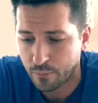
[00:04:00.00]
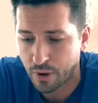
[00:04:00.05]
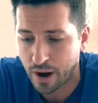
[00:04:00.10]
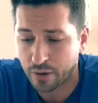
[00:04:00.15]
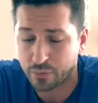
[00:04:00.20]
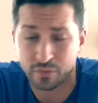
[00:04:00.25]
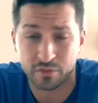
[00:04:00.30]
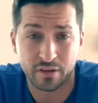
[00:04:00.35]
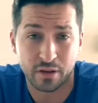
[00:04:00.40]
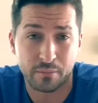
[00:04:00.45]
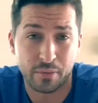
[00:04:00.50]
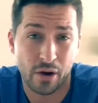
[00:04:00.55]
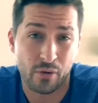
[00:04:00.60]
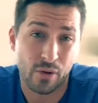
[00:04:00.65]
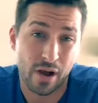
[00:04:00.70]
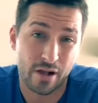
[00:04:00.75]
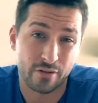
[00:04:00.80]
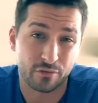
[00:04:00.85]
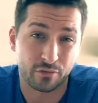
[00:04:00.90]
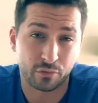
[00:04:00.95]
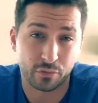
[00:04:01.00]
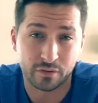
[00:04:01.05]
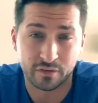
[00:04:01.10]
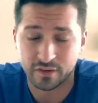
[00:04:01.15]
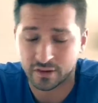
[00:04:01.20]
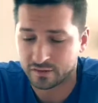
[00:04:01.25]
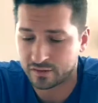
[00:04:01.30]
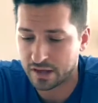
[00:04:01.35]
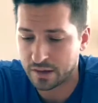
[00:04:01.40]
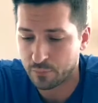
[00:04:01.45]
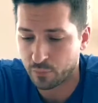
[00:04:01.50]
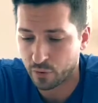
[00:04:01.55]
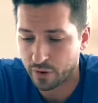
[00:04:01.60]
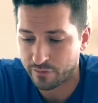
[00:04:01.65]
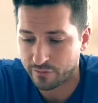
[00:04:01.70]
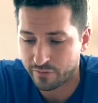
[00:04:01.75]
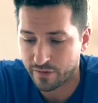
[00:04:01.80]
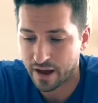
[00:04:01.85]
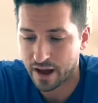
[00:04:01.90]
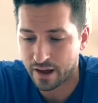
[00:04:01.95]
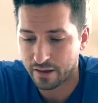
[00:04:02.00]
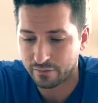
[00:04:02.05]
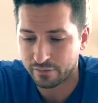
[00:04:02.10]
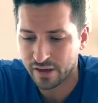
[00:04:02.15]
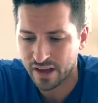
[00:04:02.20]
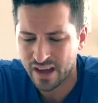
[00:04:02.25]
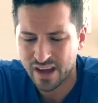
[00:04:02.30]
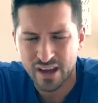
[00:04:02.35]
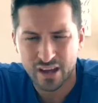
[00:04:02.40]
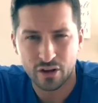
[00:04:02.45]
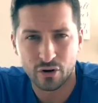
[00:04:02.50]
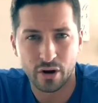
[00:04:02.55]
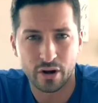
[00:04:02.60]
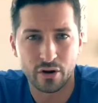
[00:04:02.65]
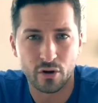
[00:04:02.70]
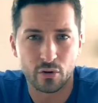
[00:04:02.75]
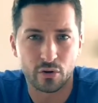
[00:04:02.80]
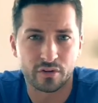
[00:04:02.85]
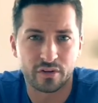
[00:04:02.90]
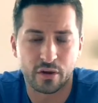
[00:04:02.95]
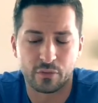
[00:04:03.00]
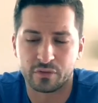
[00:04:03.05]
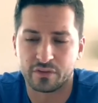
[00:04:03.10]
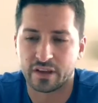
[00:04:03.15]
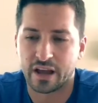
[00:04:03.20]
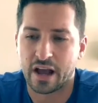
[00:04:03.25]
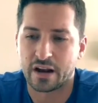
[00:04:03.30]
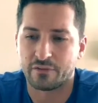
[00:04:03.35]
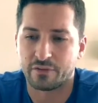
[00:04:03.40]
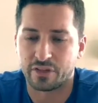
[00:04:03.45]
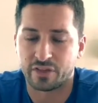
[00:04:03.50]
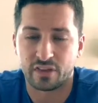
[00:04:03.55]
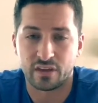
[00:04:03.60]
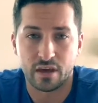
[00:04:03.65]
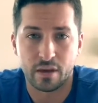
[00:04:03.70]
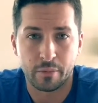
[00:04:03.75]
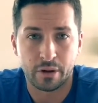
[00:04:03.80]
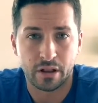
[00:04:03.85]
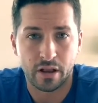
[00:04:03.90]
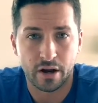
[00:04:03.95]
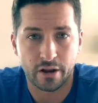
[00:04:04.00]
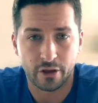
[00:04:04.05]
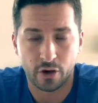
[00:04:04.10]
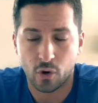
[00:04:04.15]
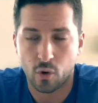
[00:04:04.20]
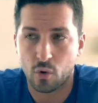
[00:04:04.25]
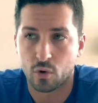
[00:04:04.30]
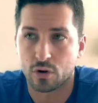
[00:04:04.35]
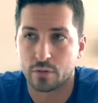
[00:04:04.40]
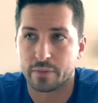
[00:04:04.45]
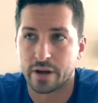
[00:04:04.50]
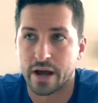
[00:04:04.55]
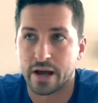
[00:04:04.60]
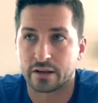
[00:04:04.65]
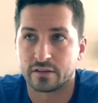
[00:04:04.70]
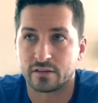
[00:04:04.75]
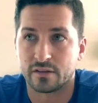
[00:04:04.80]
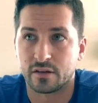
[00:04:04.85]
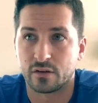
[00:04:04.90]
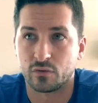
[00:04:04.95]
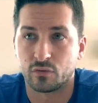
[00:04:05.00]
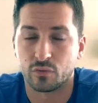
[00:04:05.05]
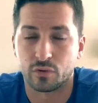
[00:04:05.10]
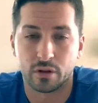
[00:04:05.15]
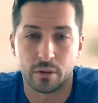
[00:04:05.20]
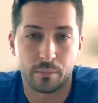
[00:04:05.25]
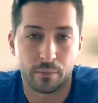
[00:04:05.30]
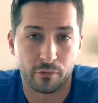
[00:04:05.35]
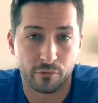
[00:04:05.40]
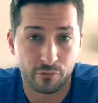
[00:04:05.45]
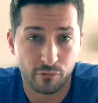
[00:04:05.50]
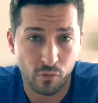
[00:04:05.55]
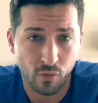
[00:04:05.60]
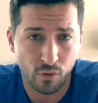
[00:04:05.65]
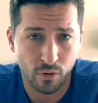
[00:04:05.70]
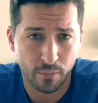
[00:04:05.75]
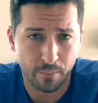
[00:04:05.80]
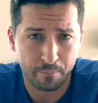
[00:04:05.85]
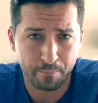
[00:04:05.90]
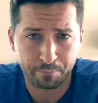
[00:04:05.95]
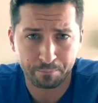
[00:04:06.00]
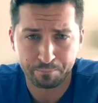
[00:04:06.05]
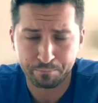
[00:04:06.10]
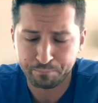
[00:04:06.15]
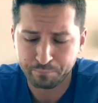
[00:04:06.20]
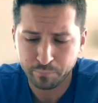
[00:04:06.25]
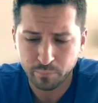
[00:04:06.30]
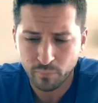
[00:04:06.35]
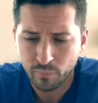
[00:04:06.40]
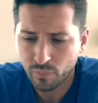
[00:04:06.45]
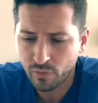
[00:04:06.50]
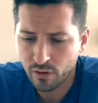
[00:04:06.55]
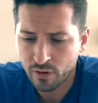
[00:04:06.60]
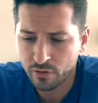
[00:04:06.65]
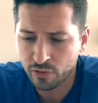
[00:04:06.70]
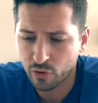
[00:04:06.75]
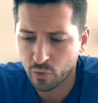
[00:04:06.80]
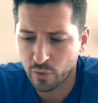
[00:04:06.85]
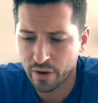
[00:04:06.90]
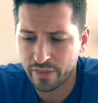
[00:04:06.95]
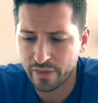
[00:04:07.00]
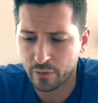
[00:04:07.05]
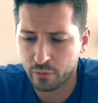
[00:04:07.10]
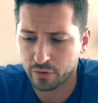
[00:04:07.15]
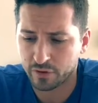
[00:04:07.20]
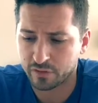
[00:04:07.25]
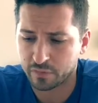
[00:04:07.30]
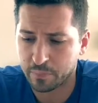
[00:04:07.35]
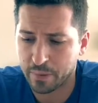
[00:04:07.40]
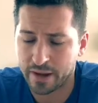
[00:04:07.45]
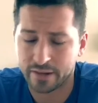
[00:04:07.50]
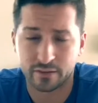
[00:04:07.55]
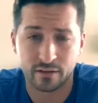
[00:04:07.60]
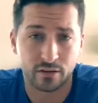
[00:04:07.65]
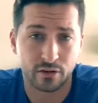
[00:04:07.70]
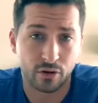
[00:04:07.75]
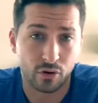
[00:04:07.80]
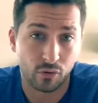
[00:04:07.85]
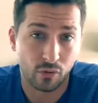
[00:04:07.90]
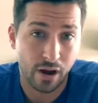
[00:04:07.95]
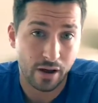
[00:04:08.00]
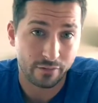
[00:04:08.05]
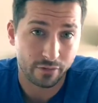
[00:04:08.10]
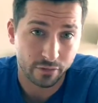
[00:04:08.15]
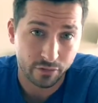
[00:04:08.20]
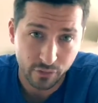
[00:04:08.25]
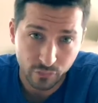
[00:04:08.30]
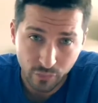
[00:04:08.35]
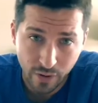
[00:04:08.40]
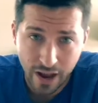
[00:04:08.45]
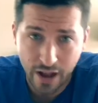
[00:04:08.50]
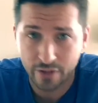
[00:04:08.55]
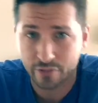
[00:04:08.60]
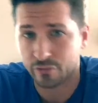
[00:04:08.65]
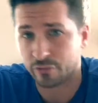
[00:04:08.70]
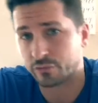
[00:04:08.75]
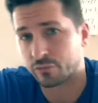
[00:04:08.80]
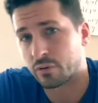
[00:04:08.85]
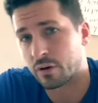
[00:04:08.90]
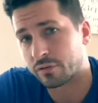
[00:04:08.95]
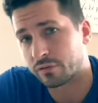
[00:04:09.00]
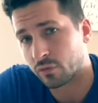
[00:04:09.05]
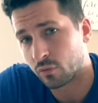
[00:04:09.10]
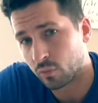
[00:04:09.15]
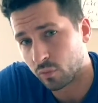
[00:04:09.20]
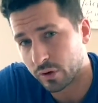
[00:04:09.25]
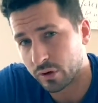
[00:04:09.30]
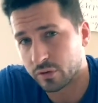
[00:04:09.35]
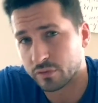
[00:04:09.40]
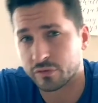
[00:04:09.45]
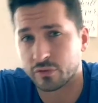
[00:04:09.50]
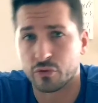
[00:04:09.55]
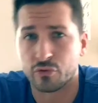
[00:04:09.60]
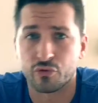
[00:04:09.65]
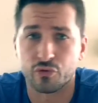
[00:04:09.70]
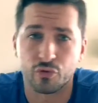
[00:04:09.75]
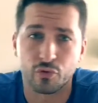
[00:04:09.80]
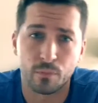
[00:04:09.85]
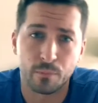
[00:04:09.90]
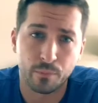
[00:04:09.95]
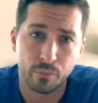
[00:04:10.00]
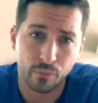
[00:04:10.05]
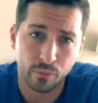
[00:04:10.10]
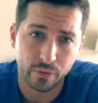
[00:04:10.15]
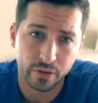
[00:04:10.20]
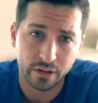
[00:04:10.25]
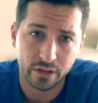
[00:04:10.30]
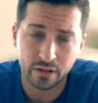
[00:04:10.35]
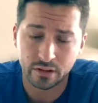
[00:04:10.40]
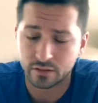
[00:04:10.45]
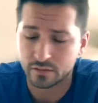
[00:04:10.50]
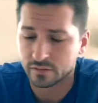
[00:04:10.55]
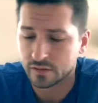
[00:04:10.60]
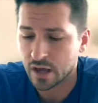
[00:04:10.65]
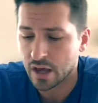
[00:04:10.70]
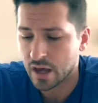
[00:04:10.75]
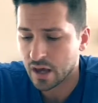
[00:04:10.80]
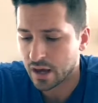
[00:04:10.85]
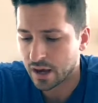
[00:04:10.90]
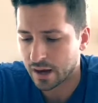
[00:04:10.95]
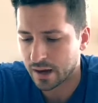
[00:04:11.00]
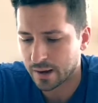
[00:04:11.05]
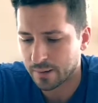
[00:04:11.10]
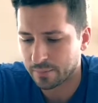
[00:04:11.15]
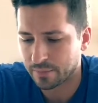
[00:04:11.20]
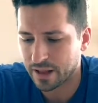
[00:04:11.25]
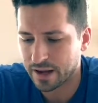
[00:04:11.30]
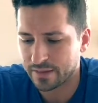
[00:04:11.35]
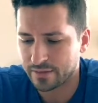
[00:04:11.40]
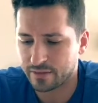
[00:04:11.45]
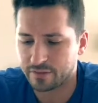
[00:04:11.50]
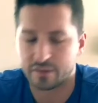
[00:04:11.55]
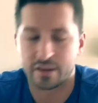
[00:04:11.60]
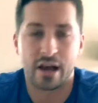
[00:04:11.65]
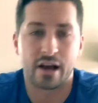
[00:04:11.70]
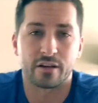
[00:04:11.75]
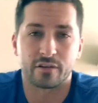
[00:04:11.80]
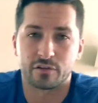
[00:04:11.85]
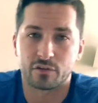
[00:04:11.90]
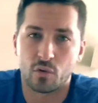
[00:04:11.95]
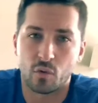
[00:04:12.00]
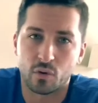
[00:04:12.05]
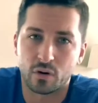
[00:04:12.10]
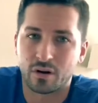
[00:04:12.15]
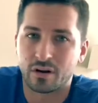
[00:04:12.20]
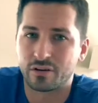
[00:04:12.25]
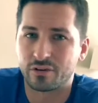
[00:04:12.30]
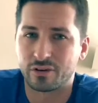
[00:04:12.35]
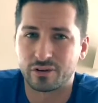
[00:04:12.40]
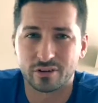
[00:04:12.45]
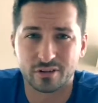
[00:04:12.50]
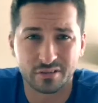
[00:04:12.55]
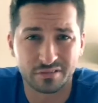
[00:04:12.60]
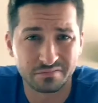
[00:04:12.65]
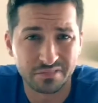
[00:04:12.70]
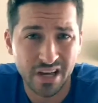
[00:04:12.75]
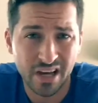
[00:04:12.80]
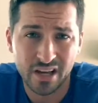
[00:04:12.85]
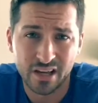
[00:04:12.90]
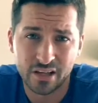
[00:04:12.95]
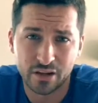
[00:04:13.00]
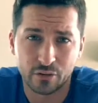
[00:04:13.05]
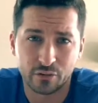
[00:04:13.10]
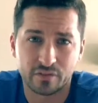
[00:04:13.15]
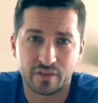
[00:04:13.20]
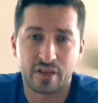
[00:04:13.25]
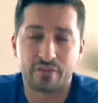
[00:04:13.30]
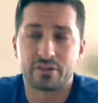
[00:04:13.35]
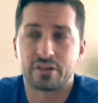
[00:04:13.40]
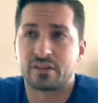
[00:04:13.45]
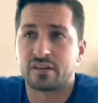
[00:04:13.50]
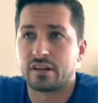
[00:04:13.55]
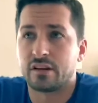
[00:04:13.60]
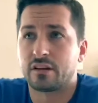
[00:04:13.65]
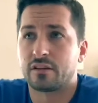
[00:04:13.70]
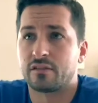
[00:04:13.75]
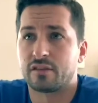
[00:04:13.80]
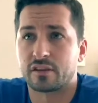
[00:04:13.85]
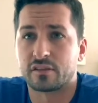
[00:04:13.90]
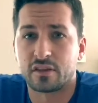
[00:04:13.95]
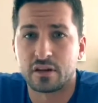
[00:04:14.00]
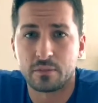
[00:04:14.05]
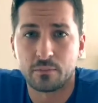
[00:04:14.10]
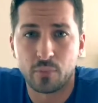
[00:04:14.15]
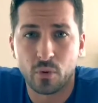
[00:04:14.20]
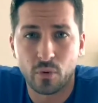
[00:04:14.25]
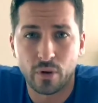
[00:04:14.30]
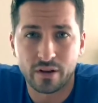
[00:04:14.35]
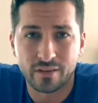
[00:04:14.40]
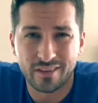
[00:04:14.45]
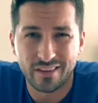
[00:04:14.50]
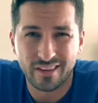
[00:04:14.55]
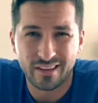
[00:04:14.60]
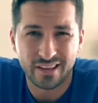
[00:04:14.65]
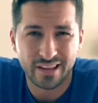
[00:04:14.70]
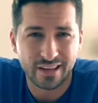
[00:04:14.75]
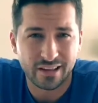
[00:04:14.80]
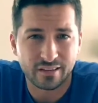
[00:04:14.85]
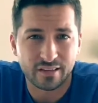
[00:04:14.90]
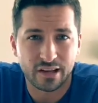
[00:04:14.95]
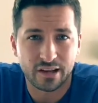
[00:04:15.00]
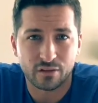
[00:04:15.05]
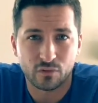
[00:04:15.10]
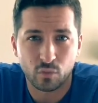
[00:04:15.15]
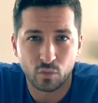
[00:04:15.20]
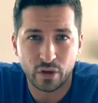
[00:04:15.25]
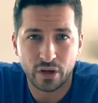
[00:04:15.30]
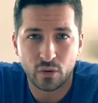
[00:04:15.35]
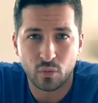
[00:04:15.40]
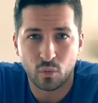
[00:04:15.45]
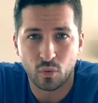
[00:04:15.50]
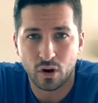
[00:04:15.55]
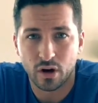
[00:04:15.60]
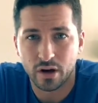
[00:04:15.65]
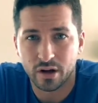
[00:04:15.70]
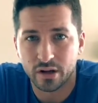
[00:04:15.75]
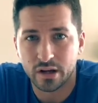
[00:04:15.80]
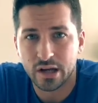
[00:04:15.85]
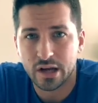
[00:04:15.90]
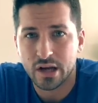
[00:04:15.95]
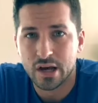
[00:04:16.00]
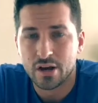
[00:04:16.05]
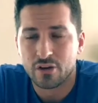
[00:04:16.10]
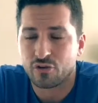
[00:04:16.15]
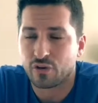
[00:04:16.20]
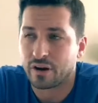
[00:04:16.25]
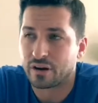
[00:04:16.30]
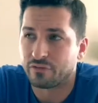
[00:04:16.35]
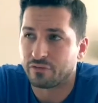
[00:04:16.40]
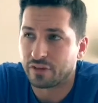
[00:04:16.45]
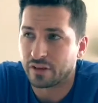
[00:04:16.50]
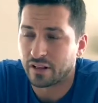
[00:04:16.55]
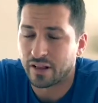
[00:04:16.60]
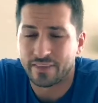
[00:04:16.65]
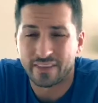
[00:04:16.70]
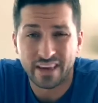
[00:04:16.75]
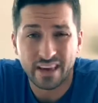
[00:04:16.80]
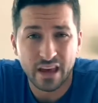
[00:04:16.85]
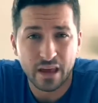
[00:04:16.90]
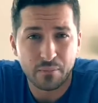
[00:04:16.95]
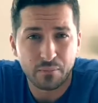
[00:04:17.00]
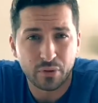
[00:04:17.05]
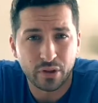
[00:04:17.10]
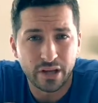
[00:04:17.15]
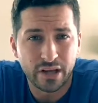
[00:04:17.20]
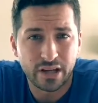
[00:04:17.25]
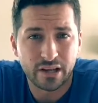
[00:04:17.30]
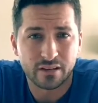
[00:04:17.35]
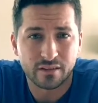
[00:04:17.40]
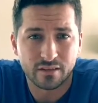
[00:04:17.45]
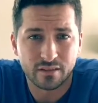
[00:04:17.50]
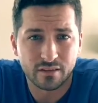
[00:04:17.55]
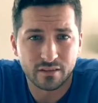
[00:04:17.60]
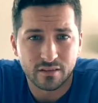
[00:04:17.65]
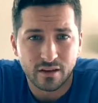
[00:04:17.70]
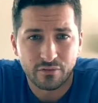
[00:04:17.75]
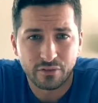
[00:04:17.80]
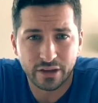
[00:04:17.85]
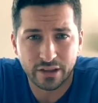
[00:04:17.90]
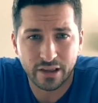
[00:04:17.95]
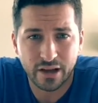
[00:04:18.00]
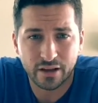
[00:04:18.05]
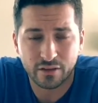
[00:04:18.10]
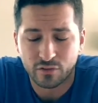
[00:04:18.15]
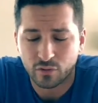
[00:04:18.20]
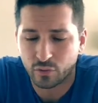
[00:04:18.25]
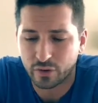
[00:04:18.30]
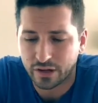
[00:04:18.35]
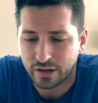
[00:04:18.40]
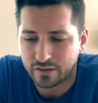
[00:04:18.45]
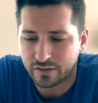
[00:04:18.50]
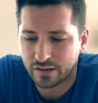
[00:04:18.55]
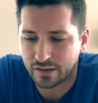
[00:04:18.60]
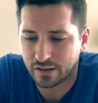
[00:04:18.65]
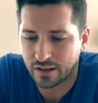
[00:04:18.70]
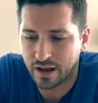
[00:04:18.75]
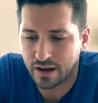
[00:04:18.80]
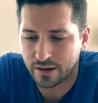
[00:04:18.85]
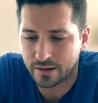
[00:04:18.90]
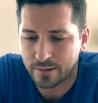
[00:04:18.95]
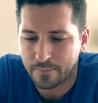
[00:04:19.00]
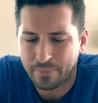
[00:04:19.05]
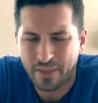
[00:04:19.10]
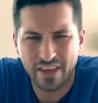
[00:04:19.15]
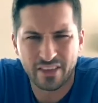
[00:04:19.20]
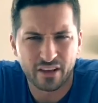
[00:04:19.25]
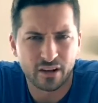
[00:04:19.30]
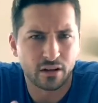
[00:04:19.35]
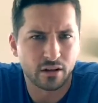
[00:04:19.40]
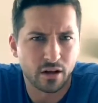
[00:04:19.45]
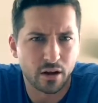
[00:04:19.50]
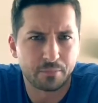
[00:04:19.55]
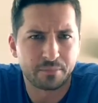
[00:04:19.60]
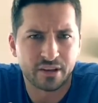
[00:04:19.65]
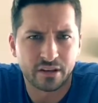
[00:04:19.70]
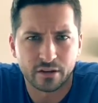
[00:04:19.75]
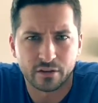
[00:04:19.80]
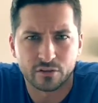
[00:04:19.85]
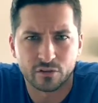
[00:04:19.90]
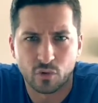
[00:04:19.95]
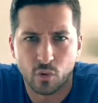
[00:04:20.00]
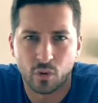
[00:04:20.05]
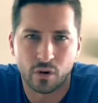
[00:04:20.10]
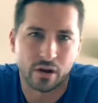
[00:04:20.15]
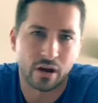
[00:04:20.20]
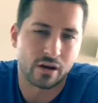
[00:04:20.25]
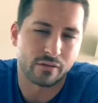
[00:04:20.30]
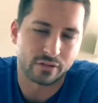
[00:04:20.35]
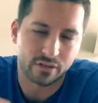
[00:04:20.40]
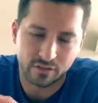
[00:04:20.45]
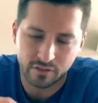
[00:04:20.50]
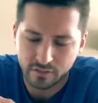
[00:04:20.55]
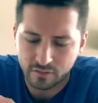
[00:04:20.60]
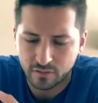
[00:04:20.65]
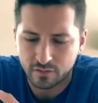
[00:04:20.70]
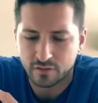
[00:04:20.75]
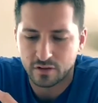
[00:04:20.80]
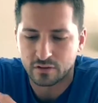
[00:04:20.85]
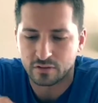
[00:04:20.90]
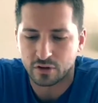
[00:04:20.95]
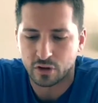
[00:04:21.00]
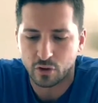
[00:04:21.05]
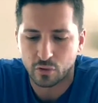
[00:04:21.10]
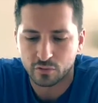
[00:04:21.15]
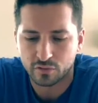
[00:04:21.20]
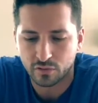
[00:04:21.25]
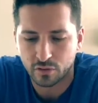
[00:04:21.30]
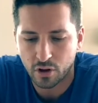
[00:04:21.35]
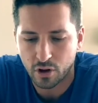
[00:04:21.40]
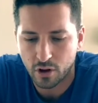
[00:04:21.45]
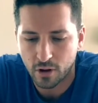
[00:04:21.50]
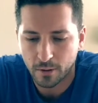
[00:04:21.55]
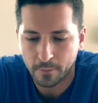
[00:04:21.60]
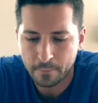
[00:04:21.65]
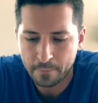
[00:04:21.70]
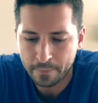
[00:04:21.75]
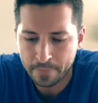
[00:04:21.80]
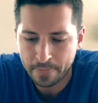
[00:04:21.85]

Brock was led by Rodgers with 16.5. I noticed that was a kind of a theme. A lot of the quarterbacks didn't really perform the way they were expected. Obviously Rodgers, Russell Wilson, Drew Brees. A lot of these guys scoring under 17, 16 points. I think, like I said, it's week one, trying to feel out the game plans and stuff like that. So we're going to see a lot of, I think, an uptick in scoring, obviously, as the season goes along.